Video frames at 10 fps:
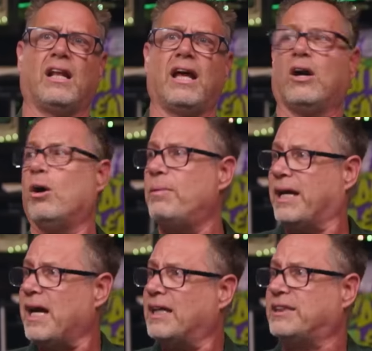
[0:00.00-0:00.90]
like, oh my
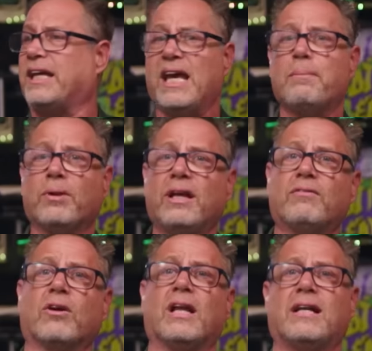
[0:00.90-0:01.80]
gosh, I can't believe
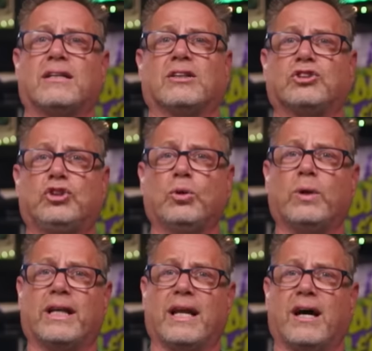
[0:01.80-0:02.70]
they're letting us do
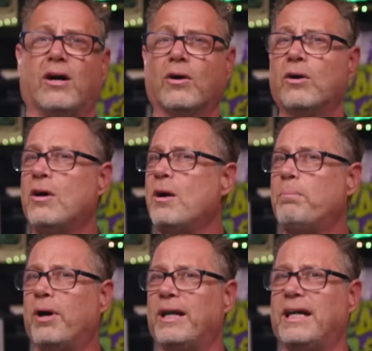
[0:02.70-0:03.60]
it now.
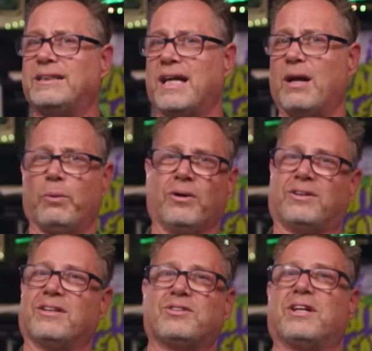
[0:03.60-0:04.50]
But it's got
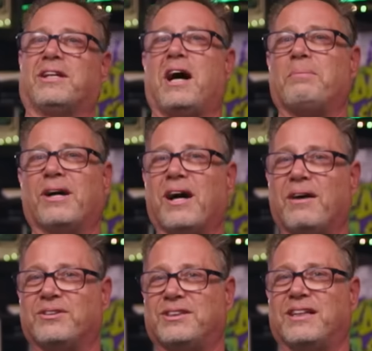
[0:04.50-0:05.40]
weird. This is the topic of
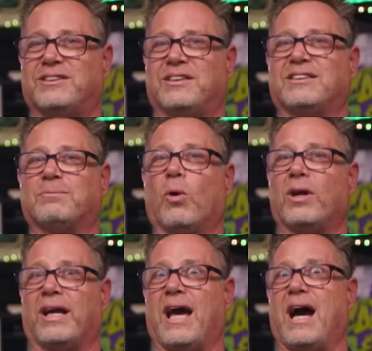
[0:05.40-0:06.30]
conversation this
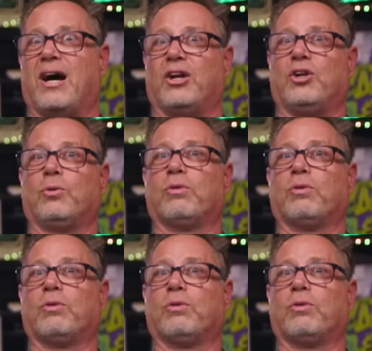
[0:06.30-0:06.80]
morning. How do you